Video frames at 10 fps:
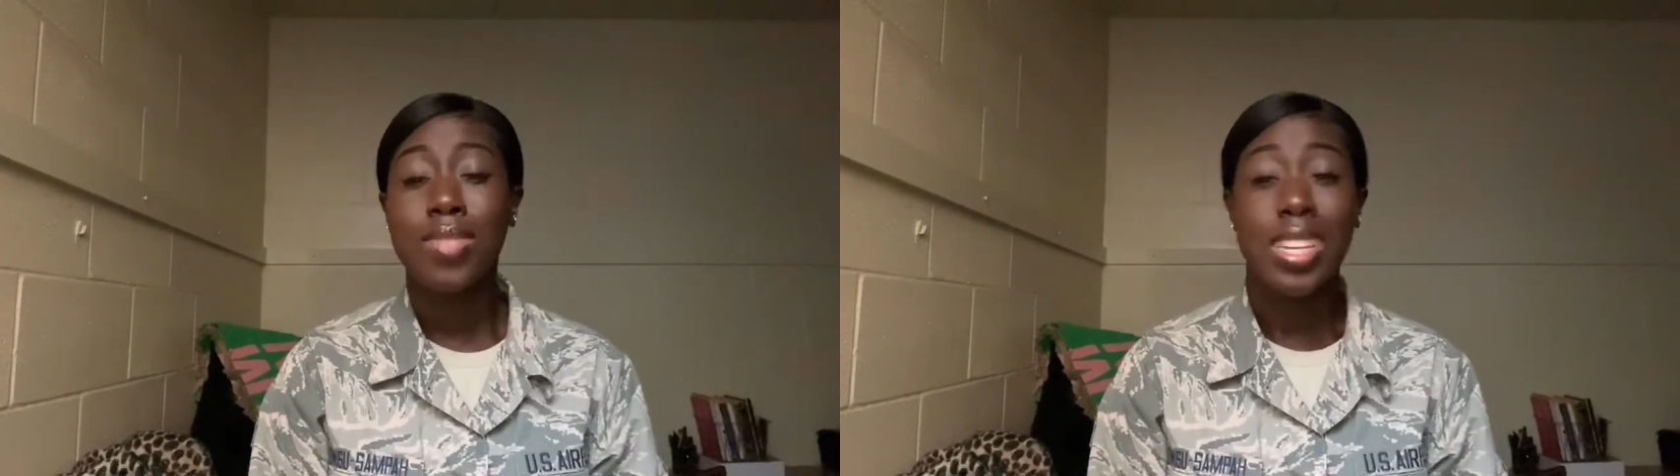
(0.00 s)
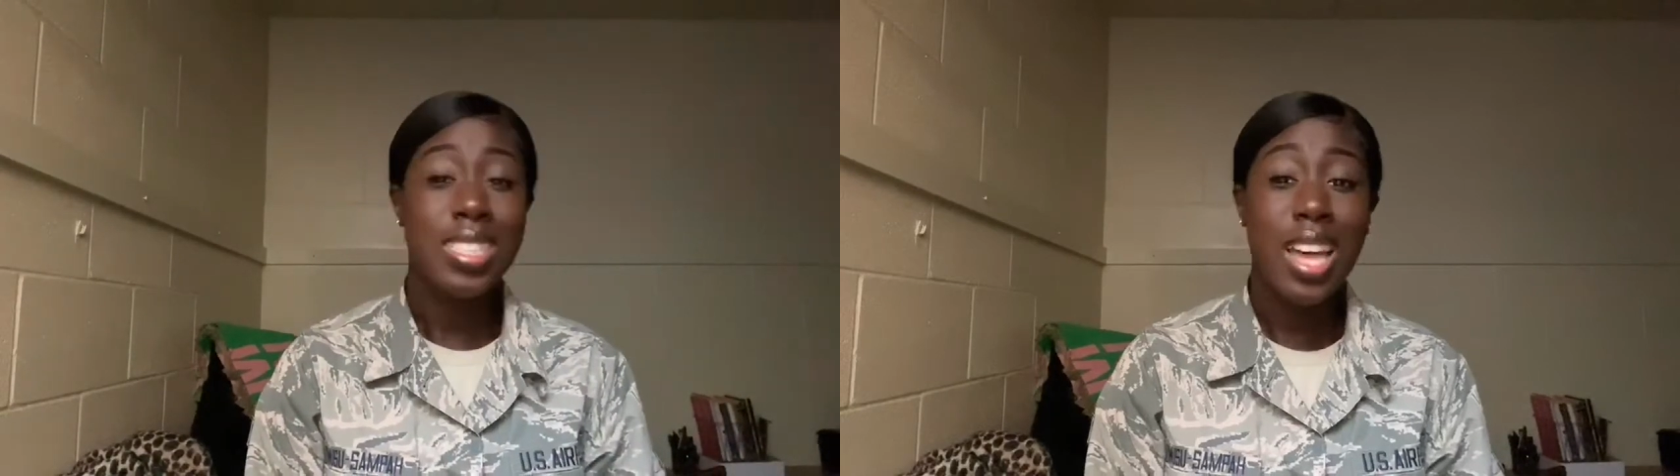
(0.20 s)

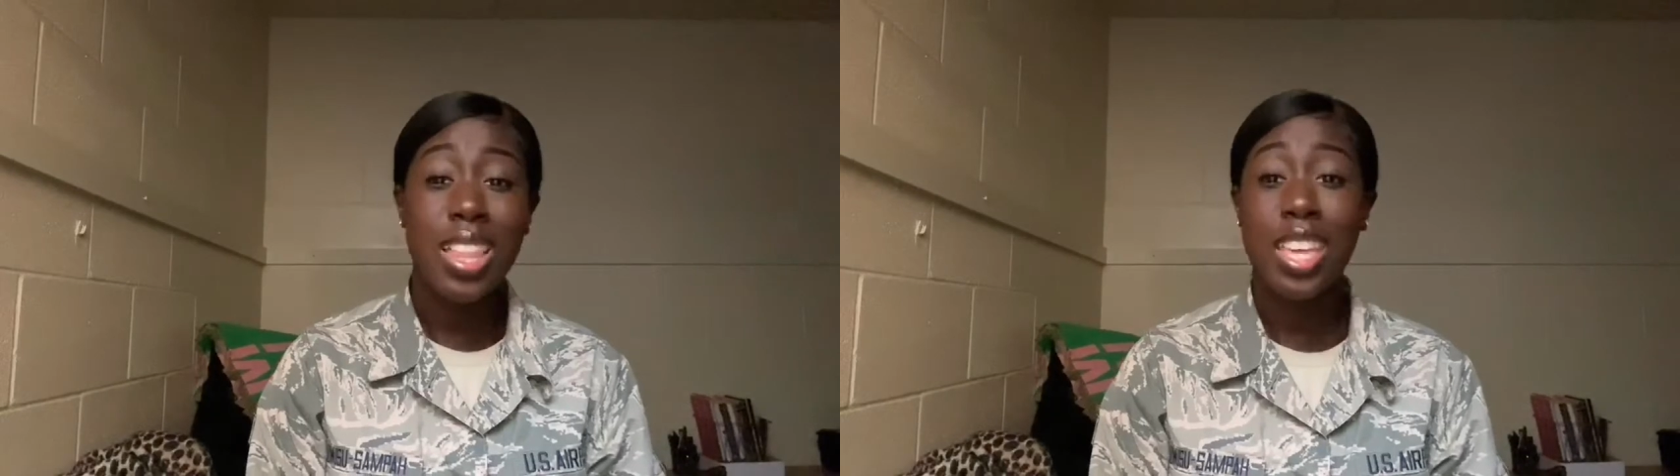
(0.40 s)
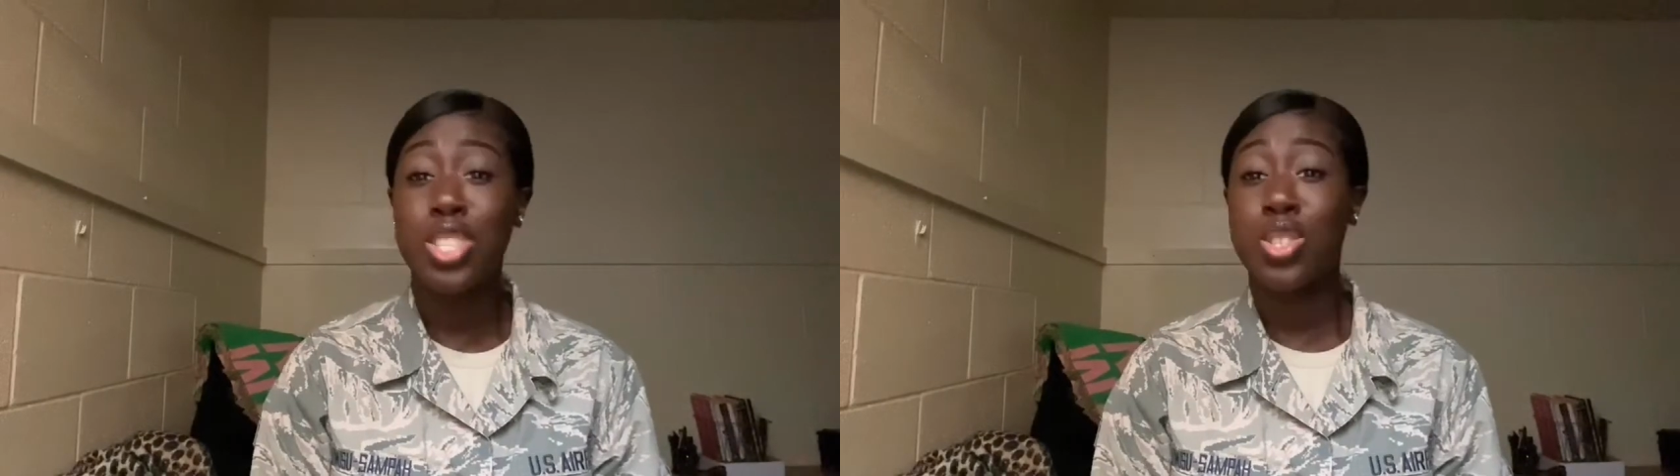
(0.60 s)
it's
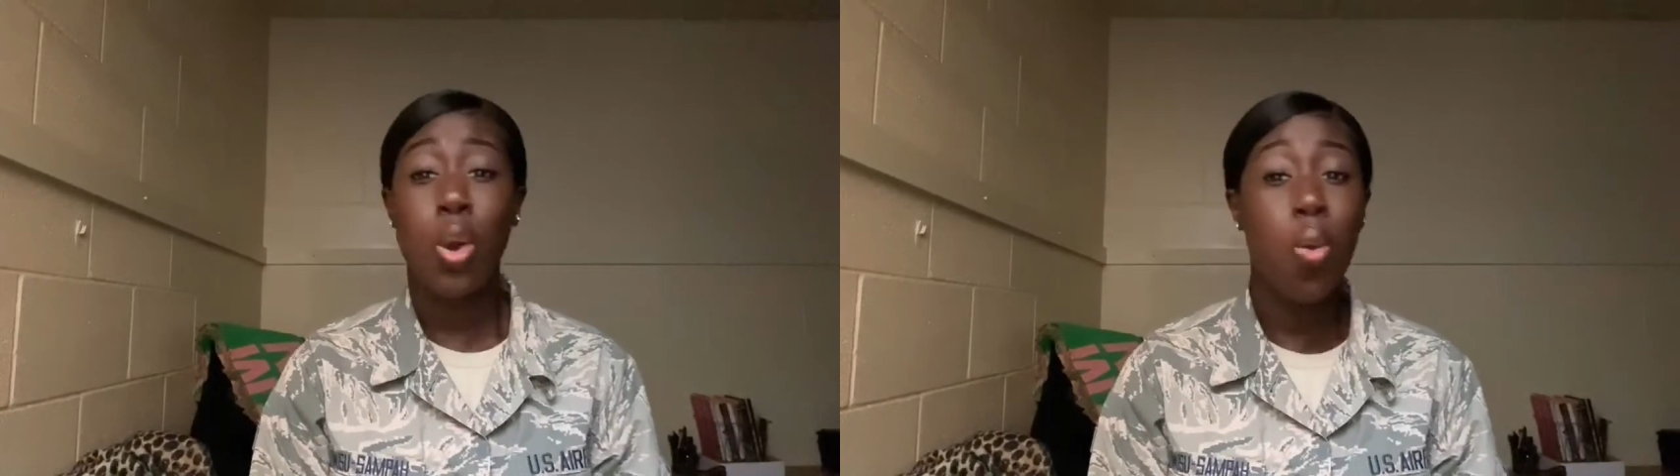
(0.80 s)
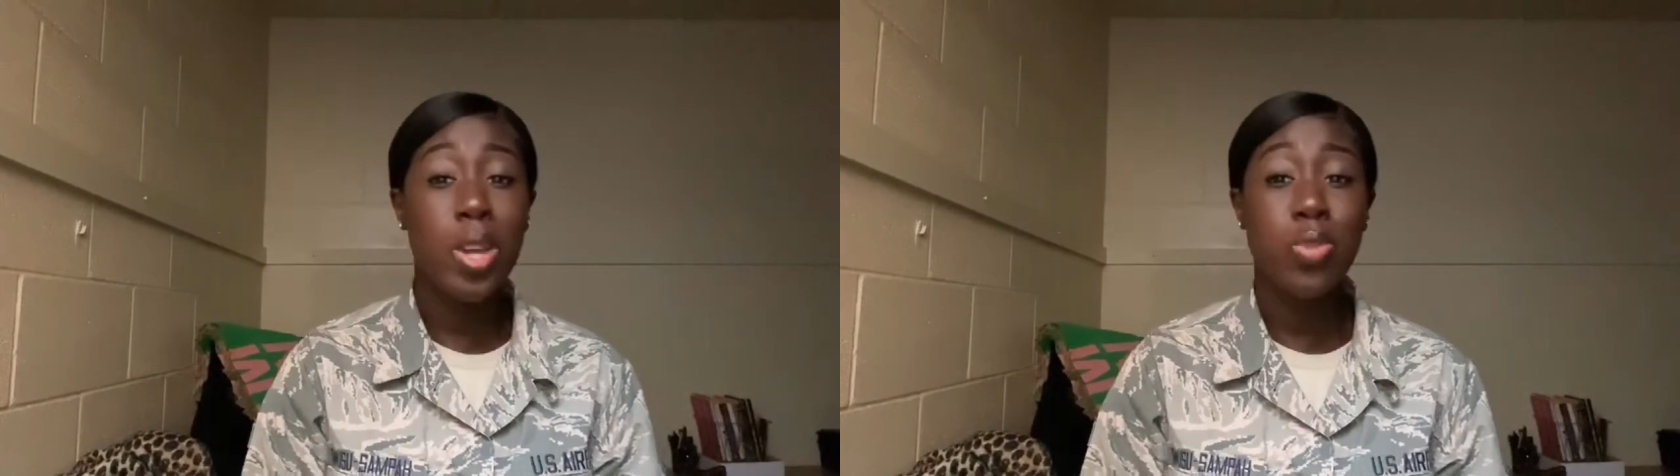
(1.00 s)
not like
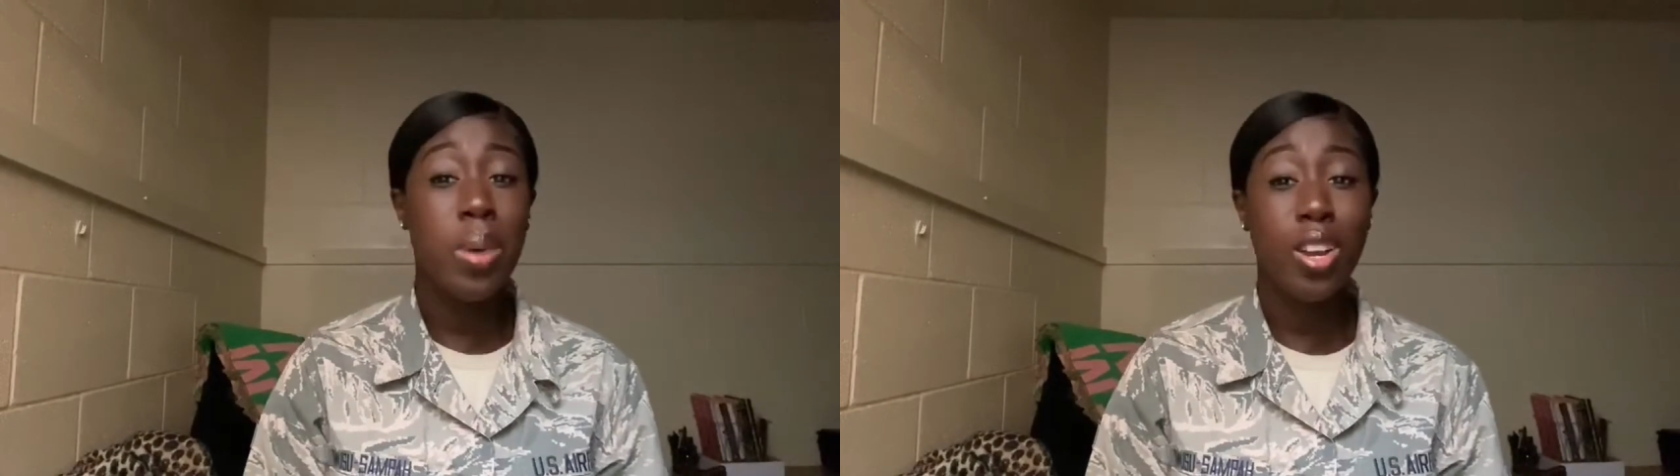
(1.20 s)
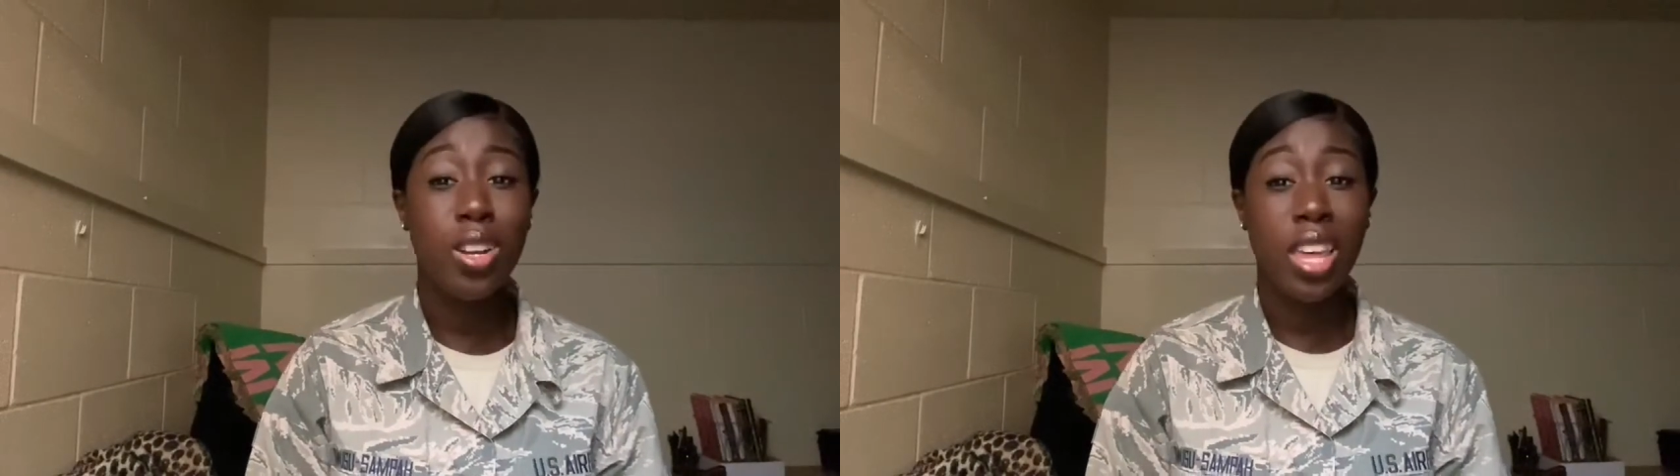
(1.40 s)
so much
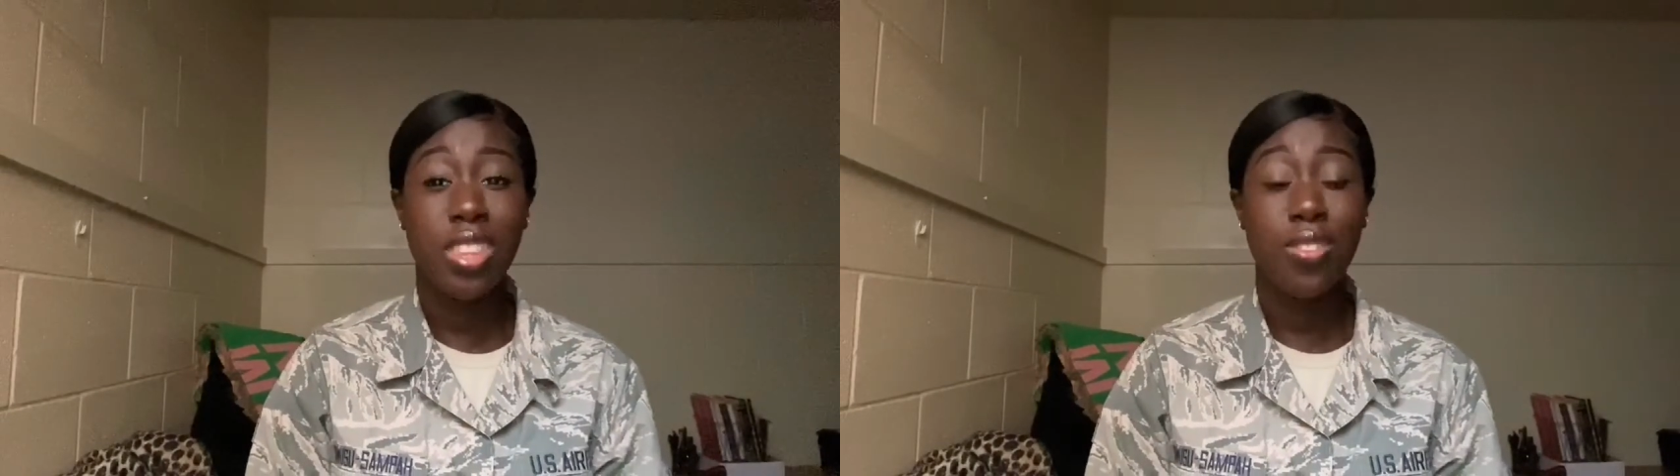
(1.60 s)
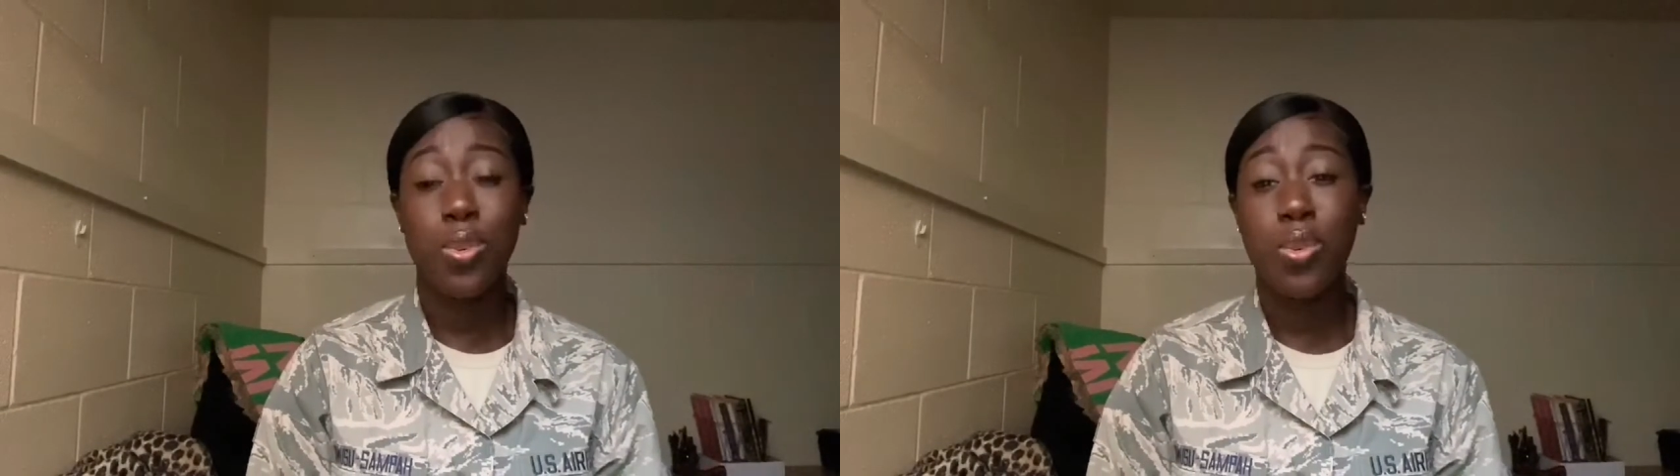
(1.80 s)
better like
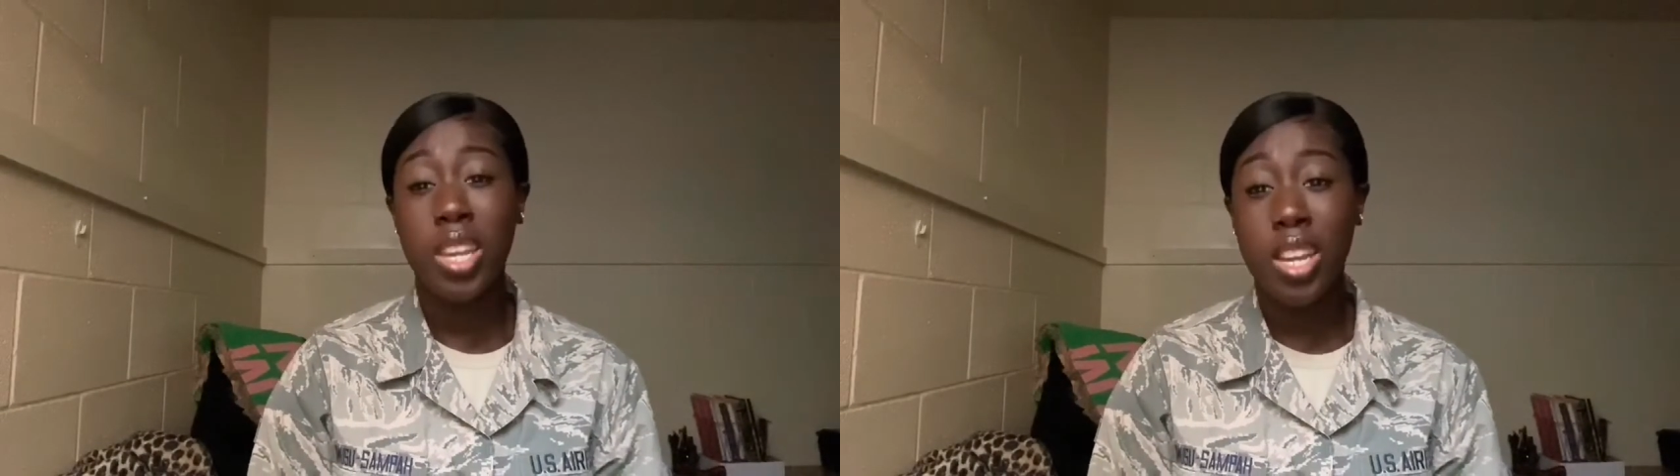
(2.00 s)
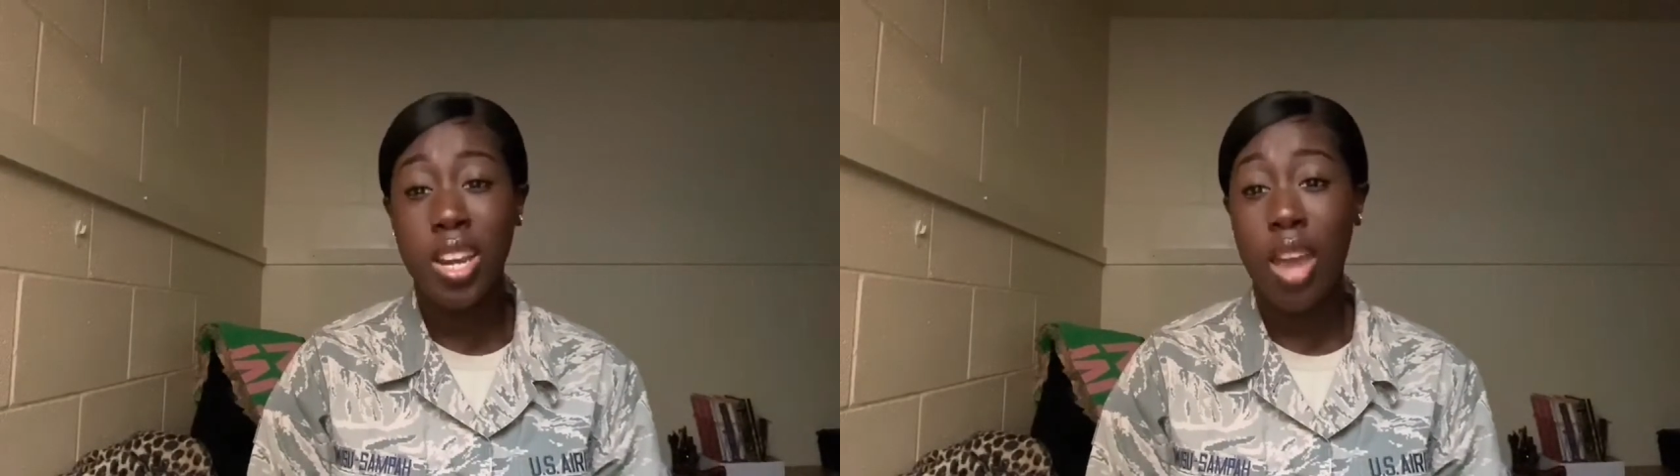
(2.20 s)
the food
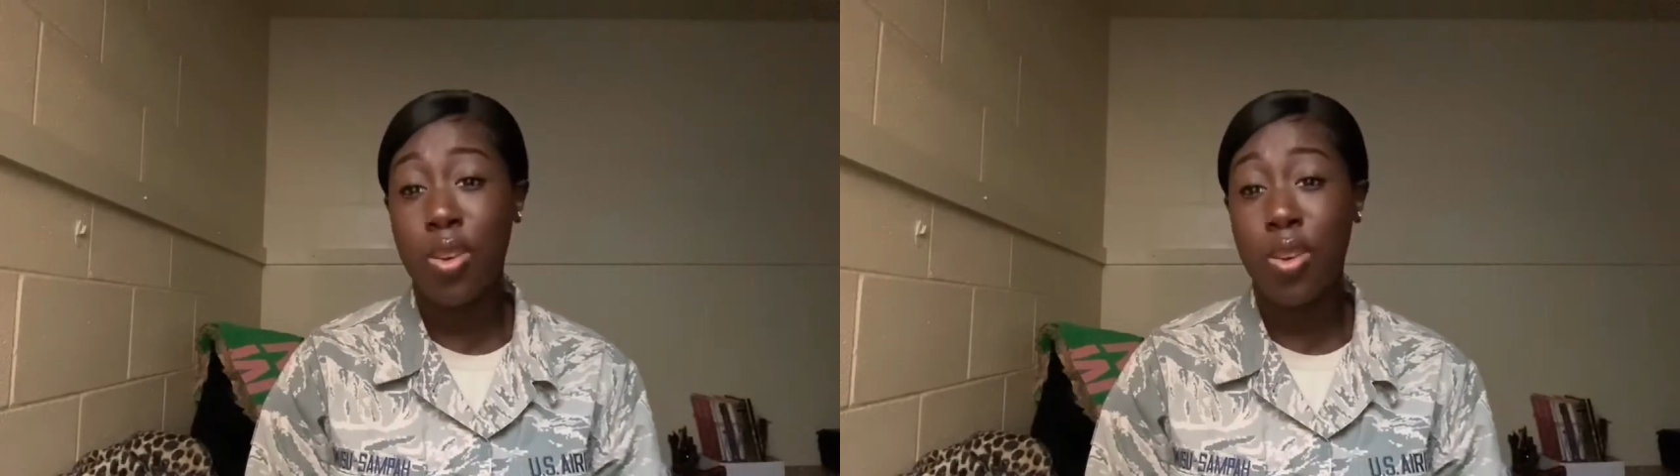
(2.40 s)
here.